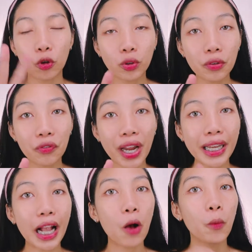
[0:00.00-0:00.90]

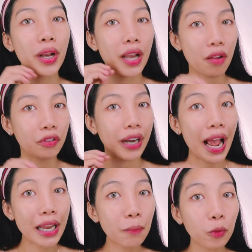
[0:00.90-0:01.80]
notified ka whenever
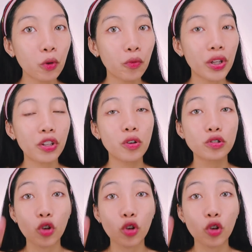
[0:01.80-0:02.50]
I upload videos